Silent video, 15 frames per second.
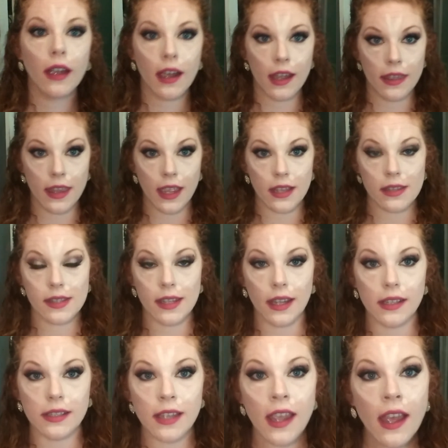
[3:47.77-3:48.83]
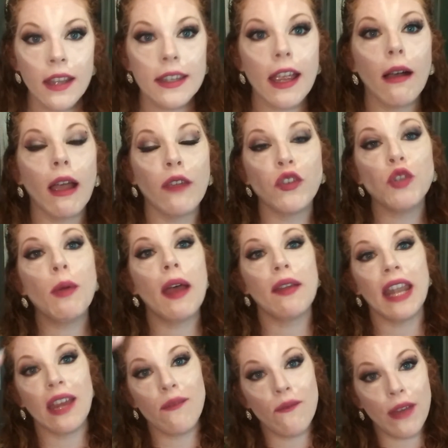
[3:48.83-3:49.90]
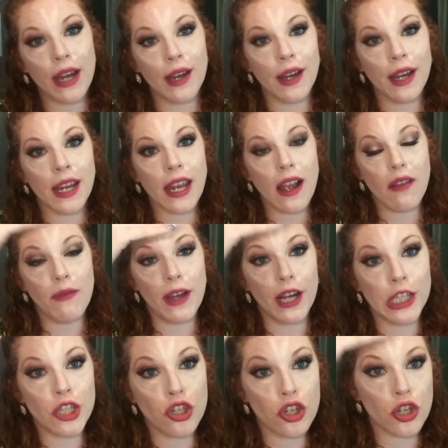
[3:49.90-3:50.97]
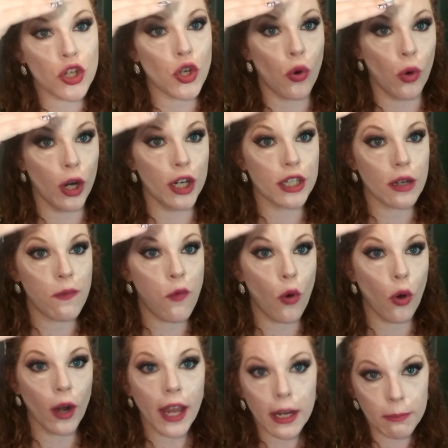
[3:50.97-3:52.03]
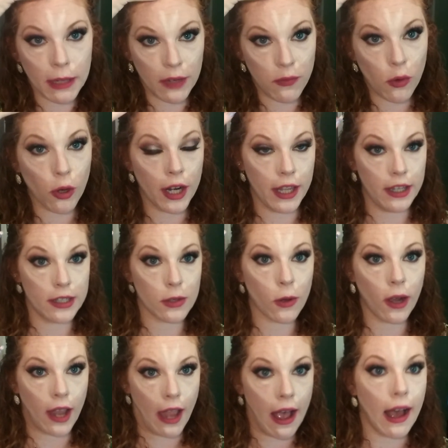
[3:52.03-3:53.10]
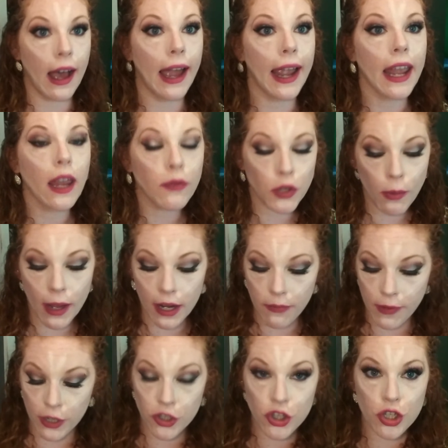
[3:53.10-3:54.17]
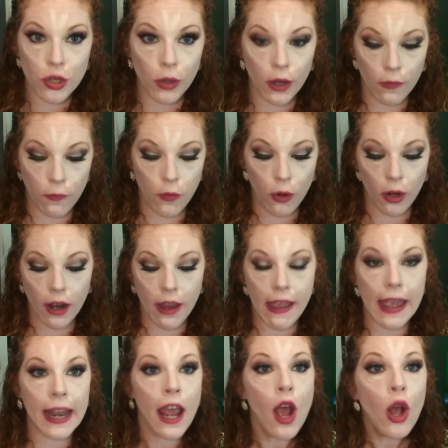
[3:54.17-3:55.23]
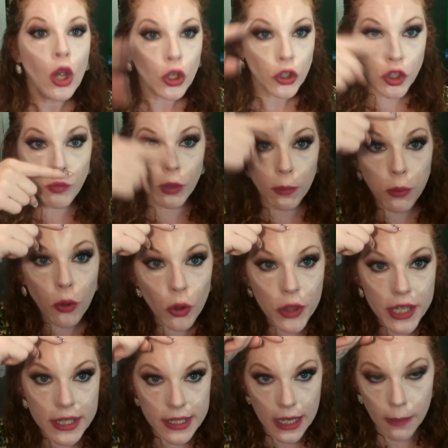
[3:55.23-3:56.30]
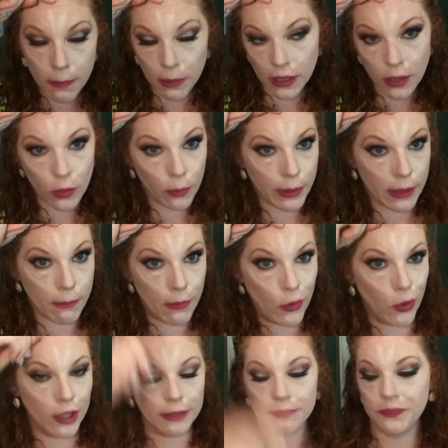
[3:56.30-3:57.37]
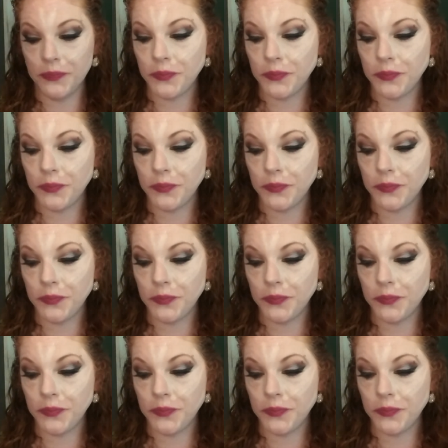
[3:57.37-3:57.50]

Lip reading: And that's it. Now, if you had a very short forehead, my forehead is quite high. If you had a very short forehead, you would pull this up a little bit more.